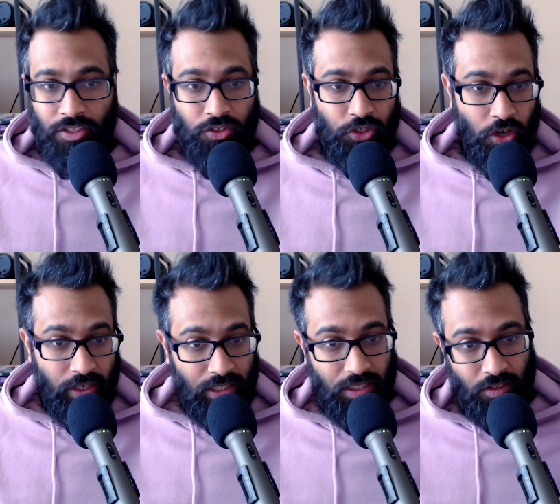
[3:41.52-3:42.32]

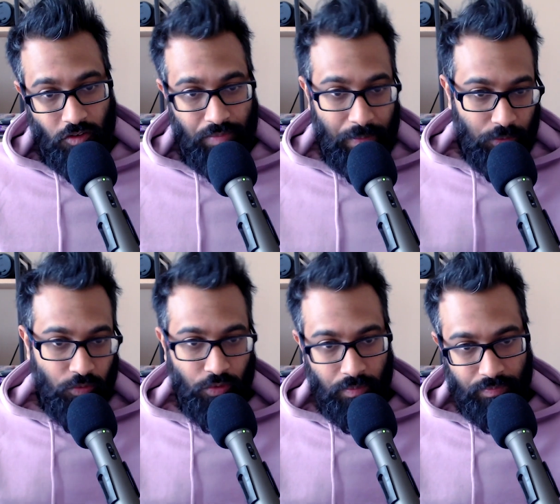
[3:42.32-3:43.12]
journey of people
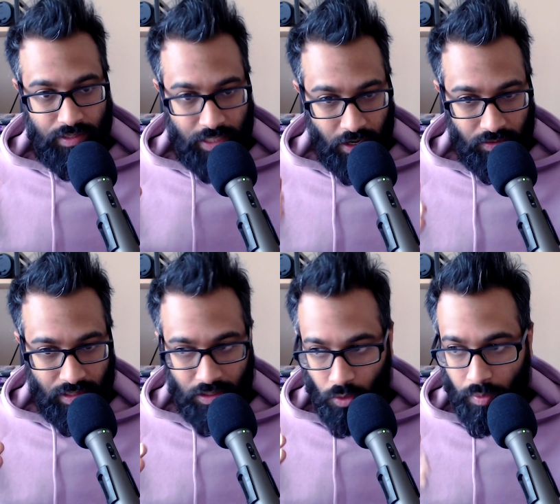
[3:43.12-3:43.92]
from
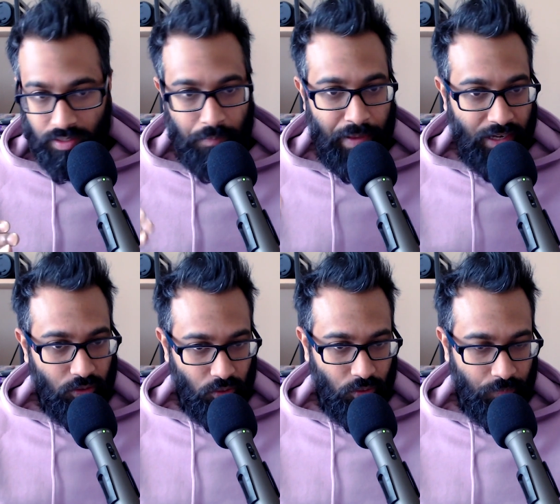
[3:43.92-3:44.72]
Kerala going to
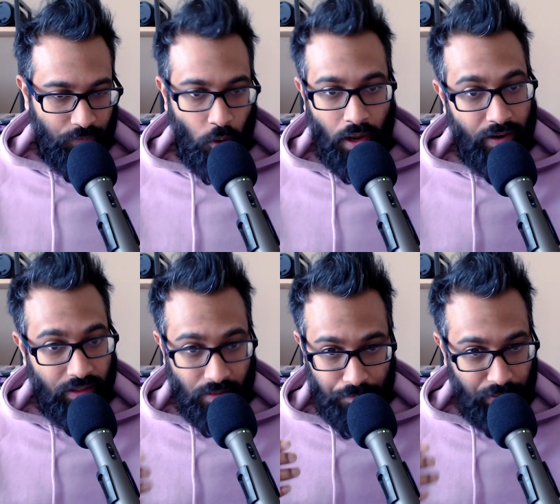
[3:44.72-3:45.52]
Bangalore or
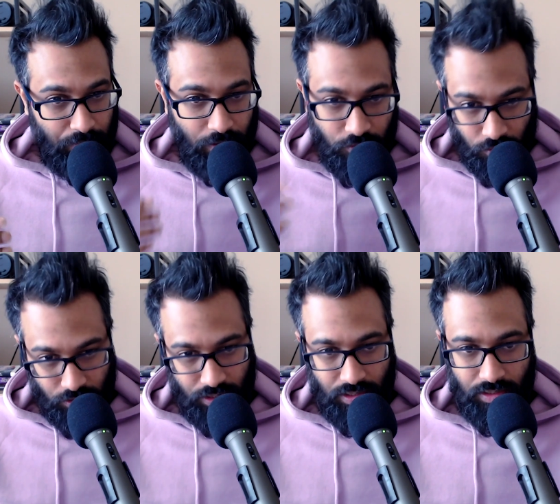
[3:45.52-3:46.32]
another big metro
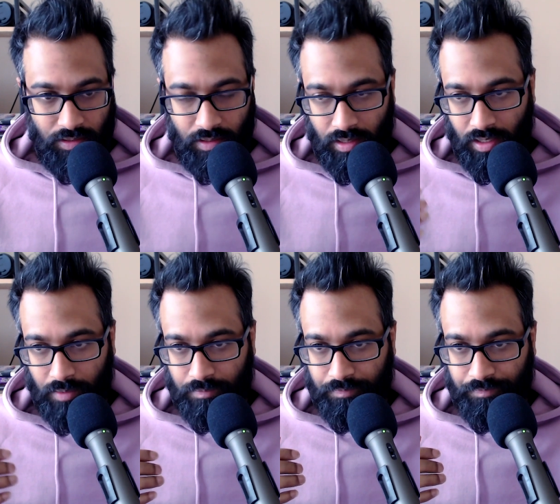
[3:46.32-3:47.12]
city. It
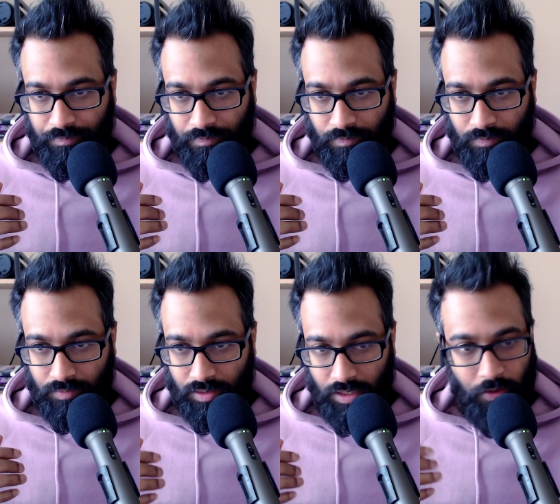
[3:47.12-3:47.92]

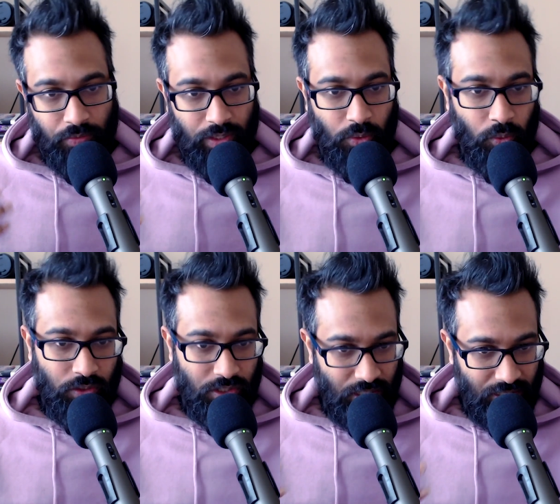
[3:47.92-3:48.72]
was really cool
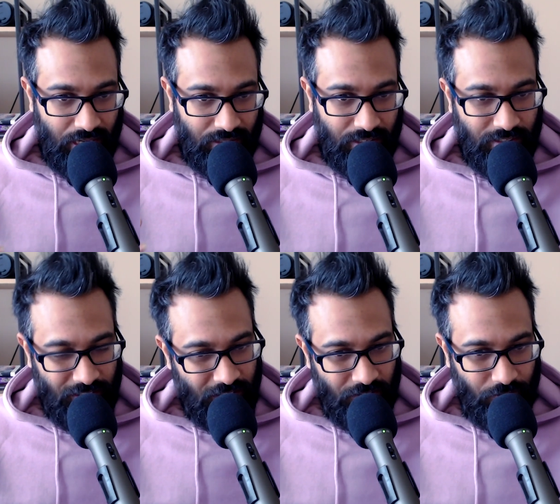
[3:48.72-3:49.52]
to see that and see
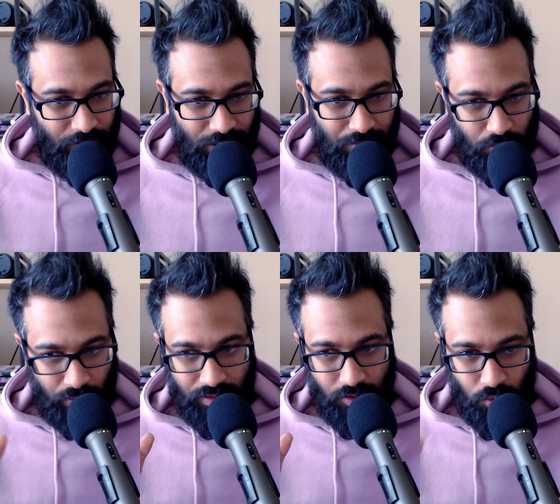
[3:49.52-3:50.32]
the differences
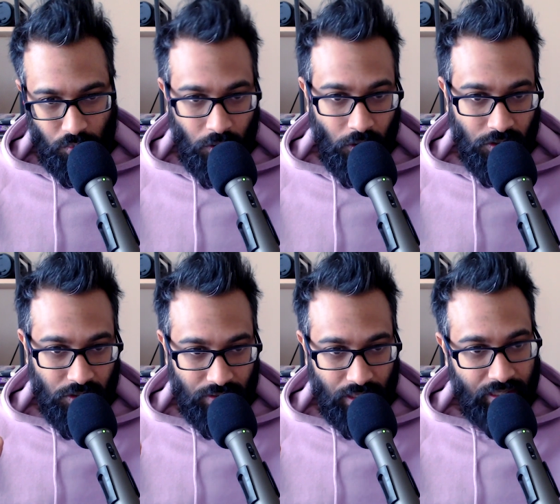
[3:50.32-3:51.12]
between the two
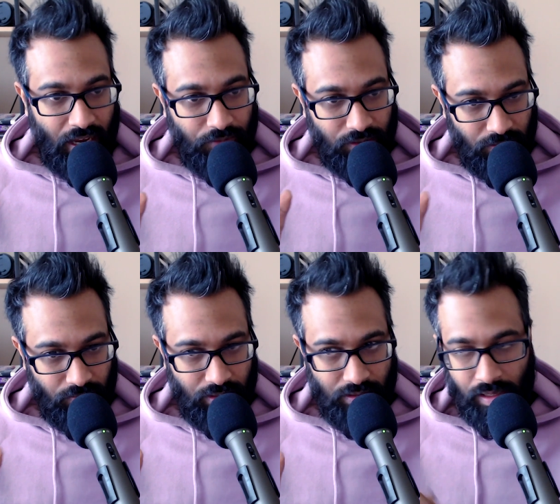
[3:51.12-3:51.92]
worlds that they have to live
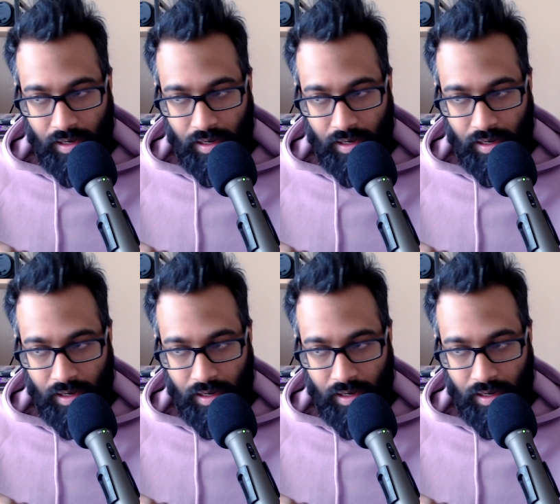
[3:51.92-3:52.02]
in,